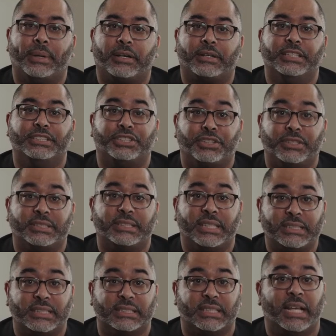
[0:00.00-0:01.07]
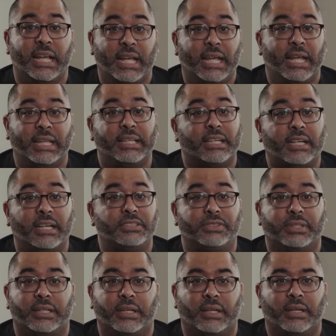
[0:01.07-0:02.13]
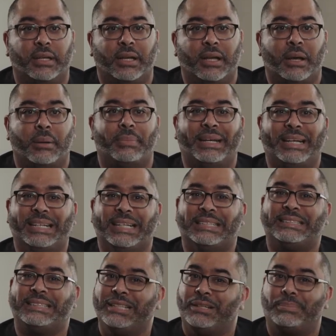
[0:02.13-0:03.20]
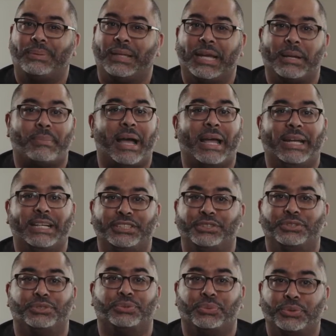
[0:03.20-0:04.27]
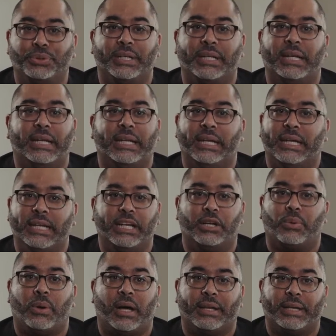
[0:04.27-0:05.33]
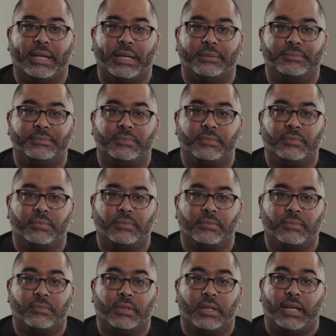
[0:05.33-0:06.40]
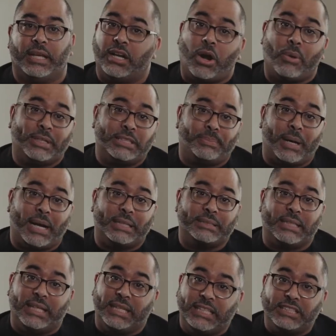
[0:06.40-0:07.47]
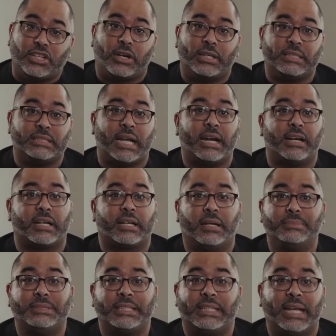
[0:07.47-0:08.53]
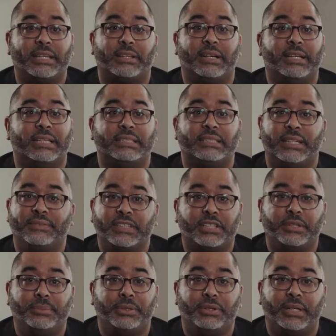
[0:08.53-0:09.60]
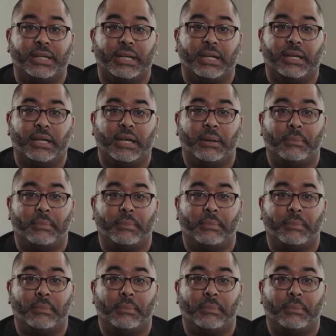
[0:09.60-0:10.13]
American jurisdictions in the country, but it is still plagued by issues rooted in inequality. In our response, it is our desire to come together in a civic community,